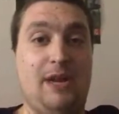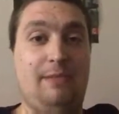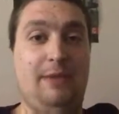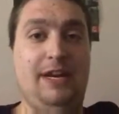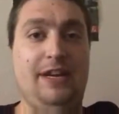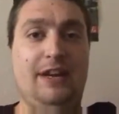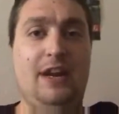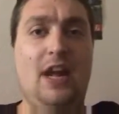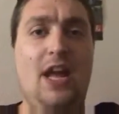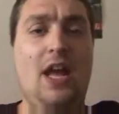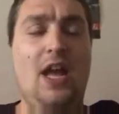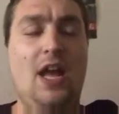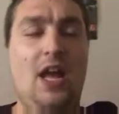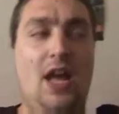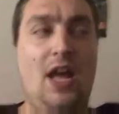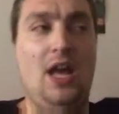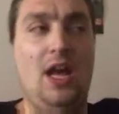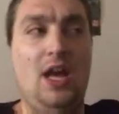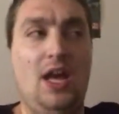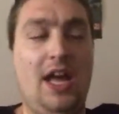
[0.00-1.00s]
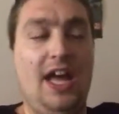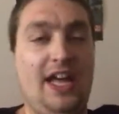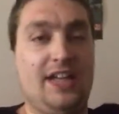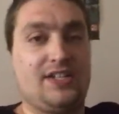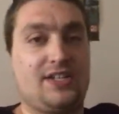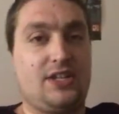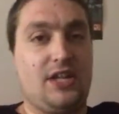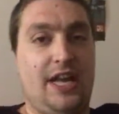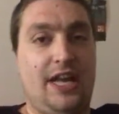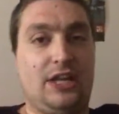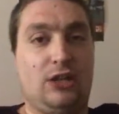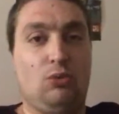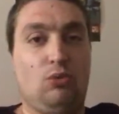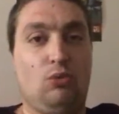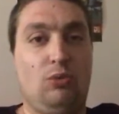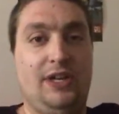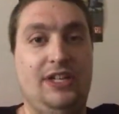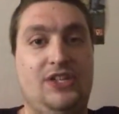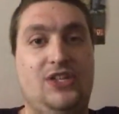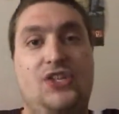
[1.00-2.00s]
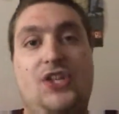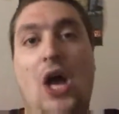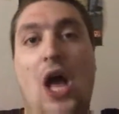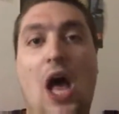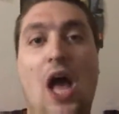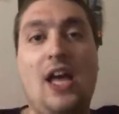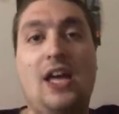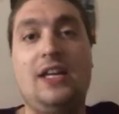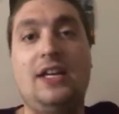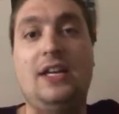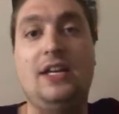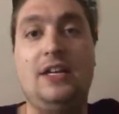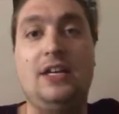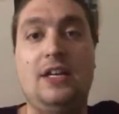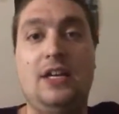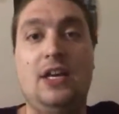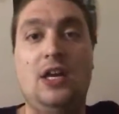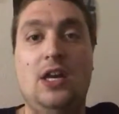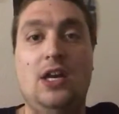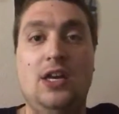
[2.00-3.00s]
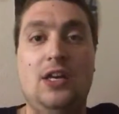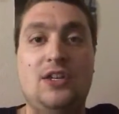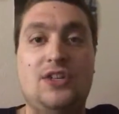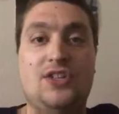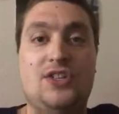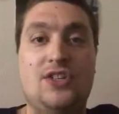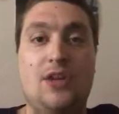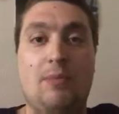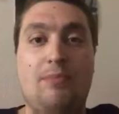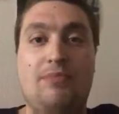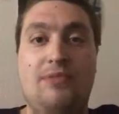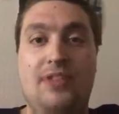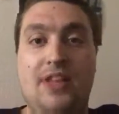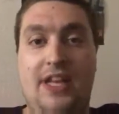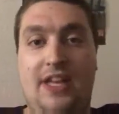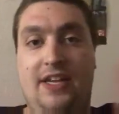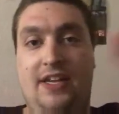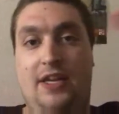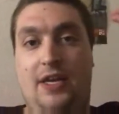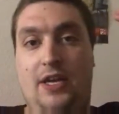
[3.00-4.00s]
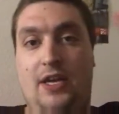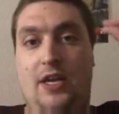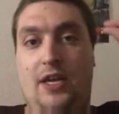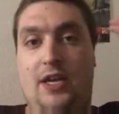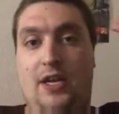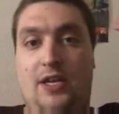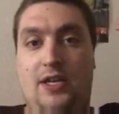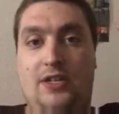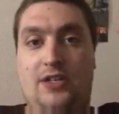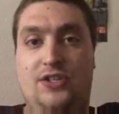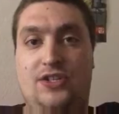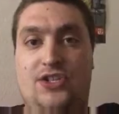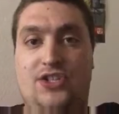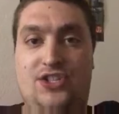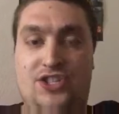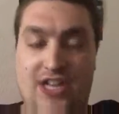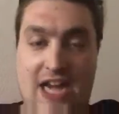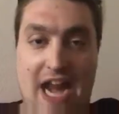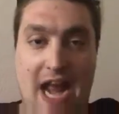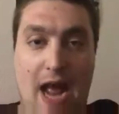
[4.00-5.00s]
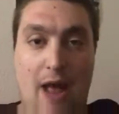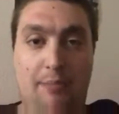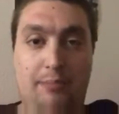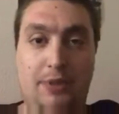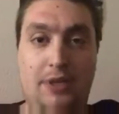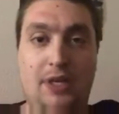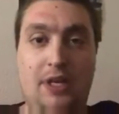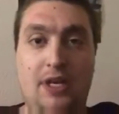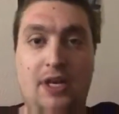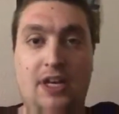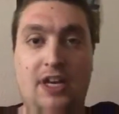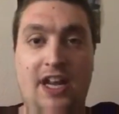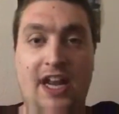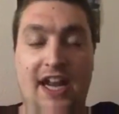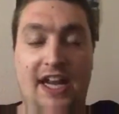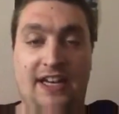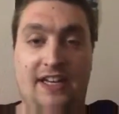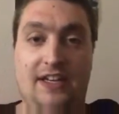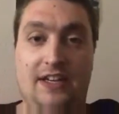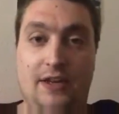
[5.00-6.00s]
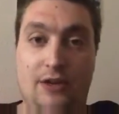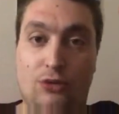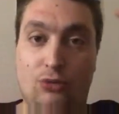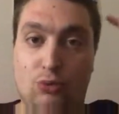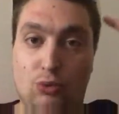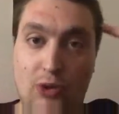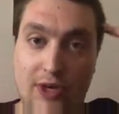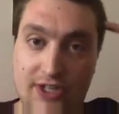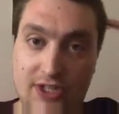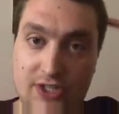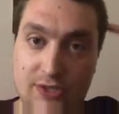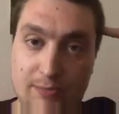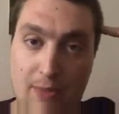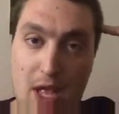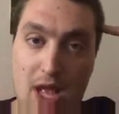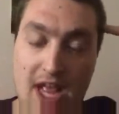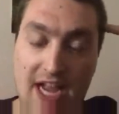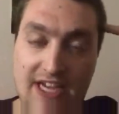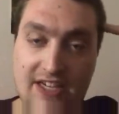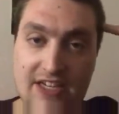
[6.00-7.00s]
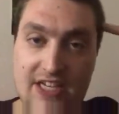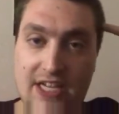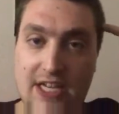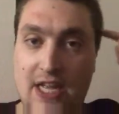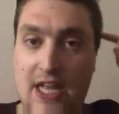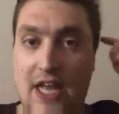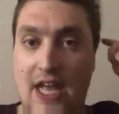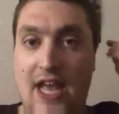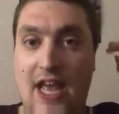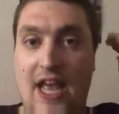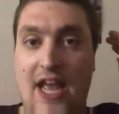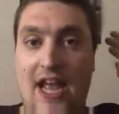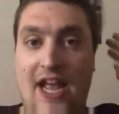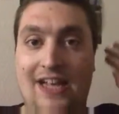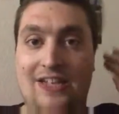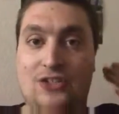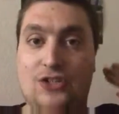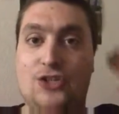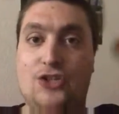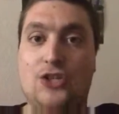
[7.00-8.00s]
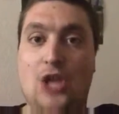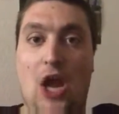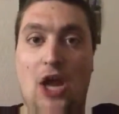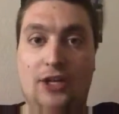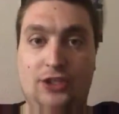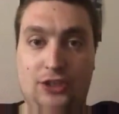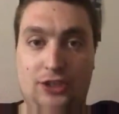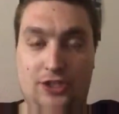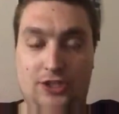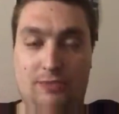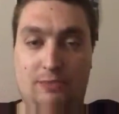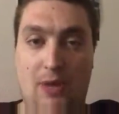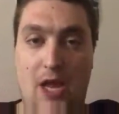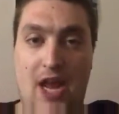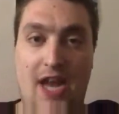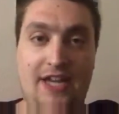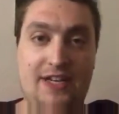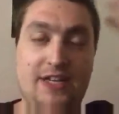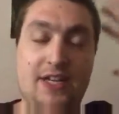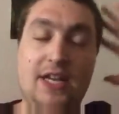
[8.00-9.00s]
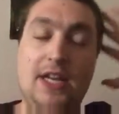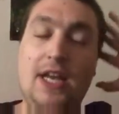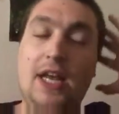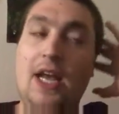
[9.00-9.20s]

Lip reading: I mean, it's like we saw something snap in Rick's mind and Sasha's mind.